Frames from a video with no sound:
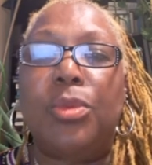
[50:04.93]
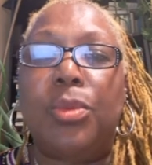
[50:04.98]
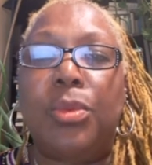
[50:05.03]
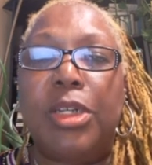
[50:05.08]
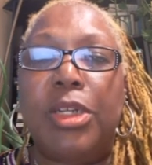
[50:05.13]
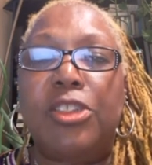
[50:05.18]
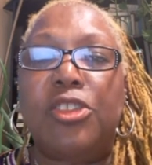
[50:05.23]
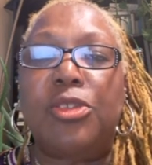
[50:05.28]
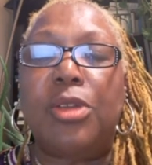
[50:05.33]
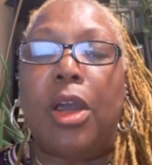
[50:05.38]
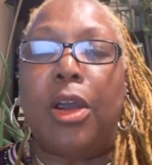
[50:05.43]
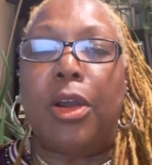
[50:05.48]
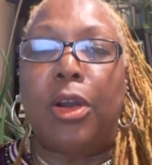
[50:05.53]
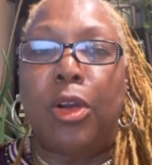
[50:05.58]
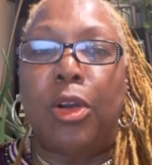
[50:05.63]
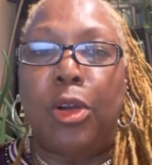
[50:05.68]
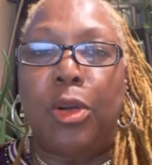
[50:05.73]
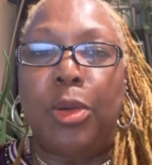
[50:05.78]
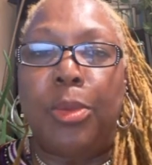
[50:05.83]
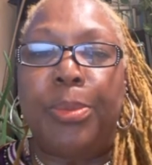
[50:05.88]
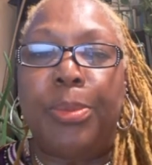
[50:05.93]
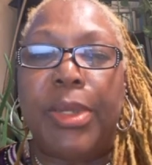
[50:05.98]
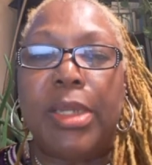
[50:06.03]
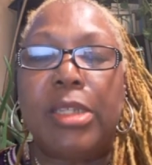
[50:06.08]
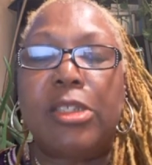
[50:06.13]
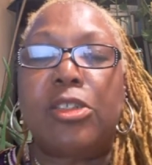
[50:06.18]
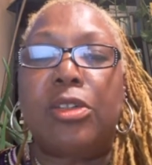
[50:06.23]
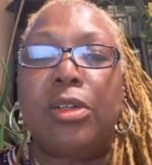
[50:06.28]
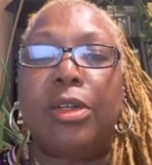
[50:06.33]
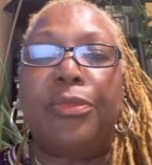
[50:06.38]
which herb
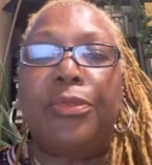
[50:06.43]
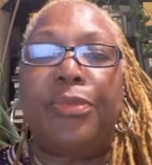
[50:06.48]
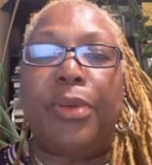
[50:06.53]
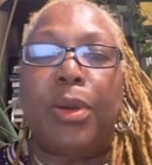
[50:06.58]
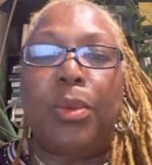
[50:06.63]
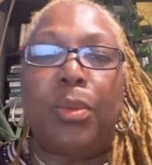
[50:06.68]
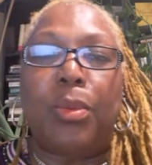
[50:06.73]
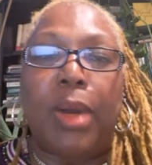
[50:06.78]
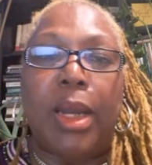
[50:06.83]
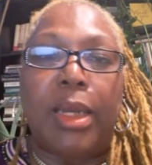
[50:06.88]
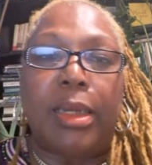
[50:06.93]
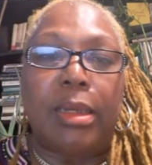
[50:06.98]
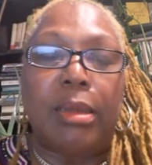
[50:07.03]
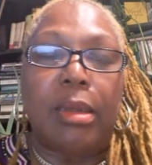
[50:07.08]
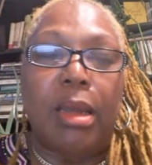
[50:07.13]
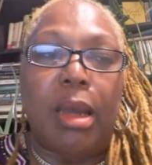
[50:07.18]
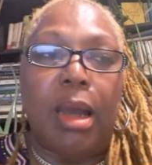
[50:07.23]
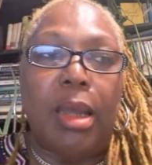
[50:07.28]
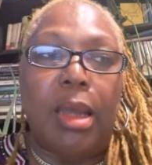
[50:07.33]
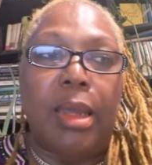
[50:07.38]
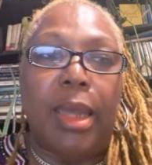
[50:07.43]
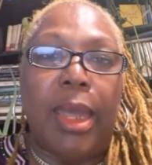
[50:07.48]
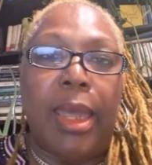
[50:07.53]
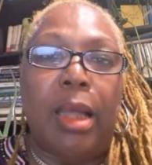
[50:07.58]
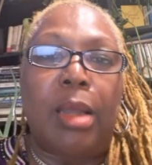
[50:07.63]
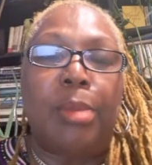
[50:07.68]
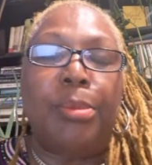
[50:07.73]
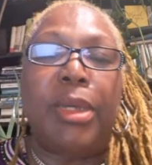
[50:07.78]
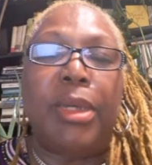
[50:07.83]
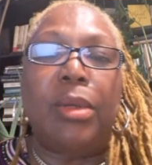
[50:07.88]
is good for what
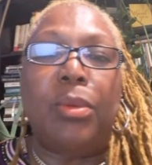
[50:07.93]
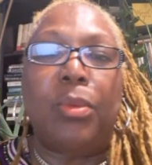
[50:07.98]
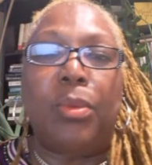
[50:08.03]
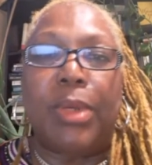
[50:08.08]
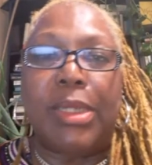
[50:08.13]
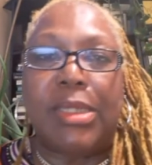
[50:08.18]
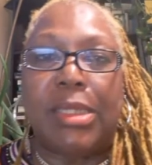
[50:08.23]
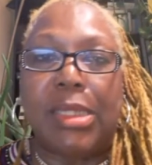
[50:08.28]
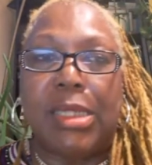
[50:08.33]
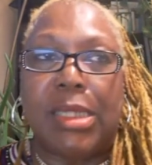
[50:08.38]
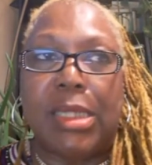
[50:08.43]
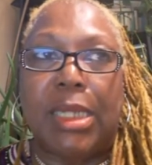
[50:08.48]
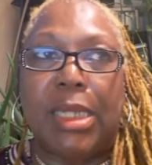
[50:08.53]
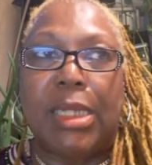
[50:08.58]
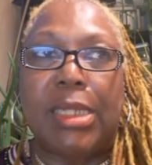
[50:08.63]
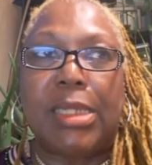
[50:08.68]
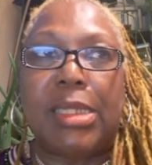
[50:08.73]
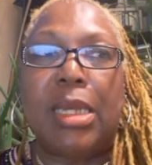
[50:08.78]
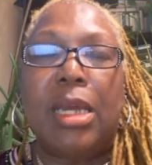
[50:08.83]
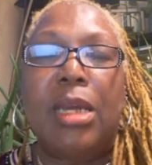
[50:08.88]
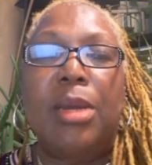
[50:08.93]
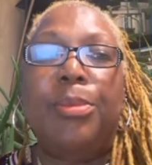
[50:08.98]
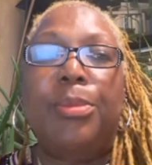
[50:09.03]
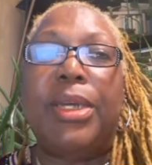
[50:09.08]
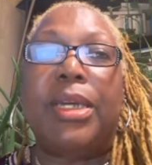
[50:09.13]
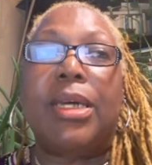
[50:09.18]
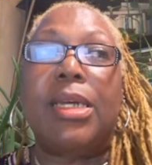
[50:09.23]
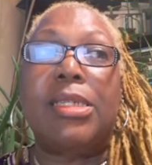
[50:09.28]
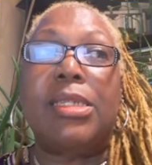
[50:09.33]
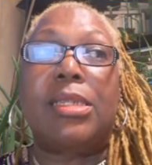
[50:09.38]
ailment, what disease,
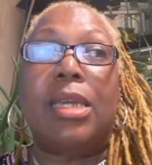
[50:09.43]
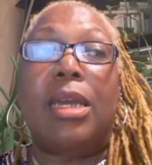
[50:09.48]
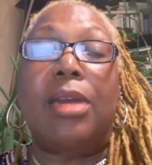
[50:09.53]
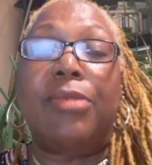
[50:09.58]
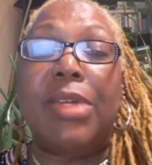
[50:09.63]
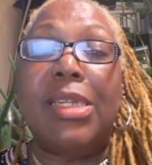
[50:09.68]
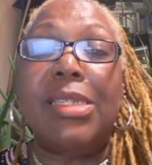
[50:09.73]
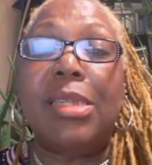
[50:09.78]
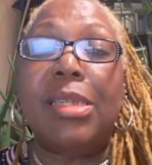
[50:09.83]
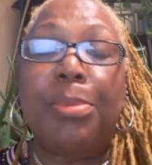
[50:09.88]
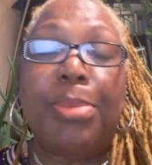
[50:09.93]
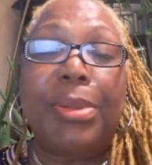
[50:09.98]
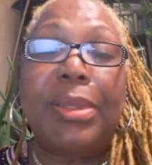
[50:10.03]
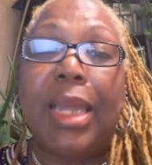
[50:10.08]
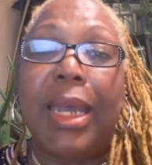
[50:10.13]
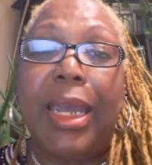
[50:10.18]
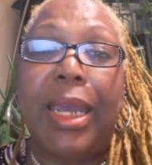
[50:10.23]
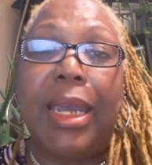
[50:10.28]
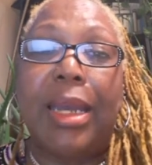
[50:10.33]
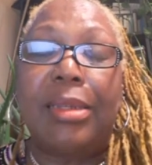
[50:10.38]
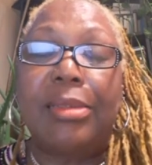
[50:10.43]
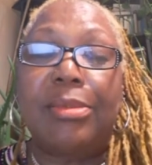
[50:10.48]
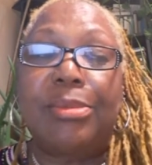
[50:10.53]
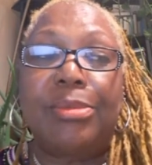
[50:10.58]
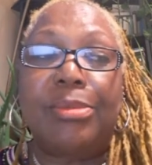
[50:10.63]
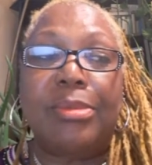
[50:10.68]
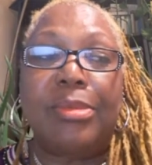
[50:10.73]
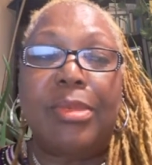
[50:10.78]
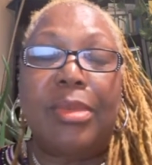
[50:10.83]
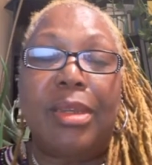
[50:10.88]
because there is a plant
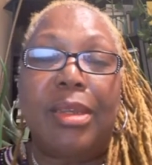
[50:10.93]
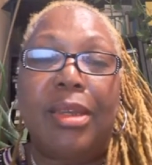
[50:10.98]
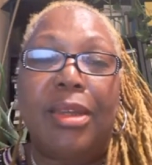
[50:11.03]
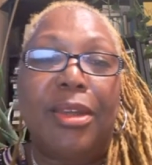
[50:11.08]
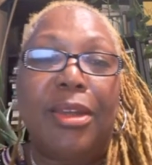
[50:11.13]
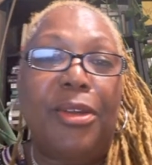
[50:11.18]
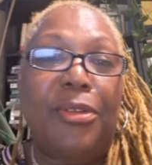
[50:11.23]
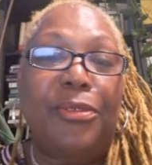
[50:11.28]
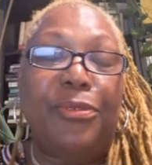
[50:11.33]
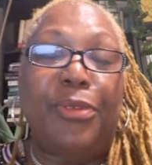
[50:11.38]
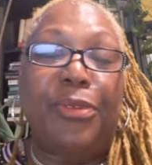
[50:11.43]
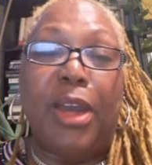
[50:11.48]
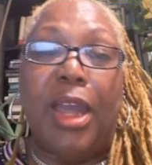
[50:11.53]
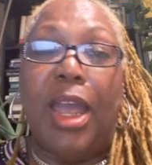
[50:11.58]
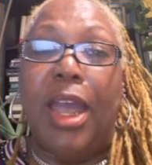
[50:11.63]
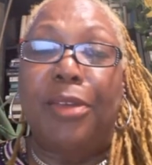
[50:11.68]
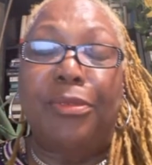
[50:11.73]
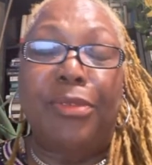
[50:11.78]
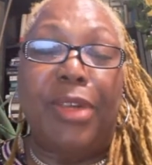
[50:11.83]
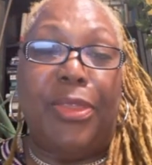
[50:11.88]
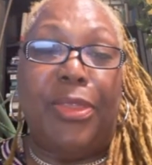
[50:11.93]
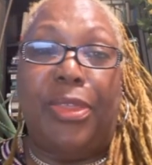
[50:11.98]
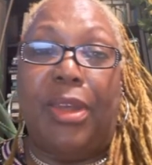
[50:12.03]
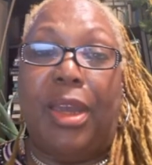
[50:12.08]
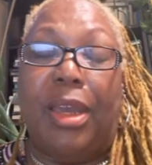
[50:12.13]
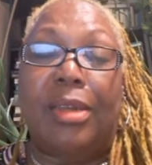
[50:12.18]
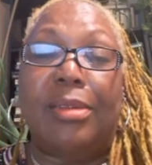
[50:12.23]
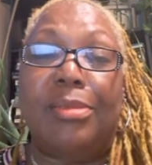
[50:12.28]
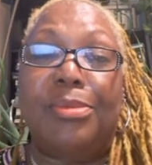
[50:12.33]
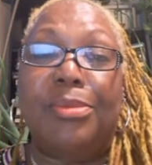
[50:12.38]
for
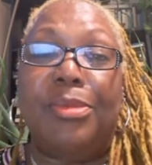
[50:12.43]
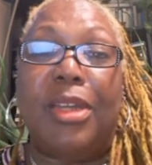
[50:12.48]
everything.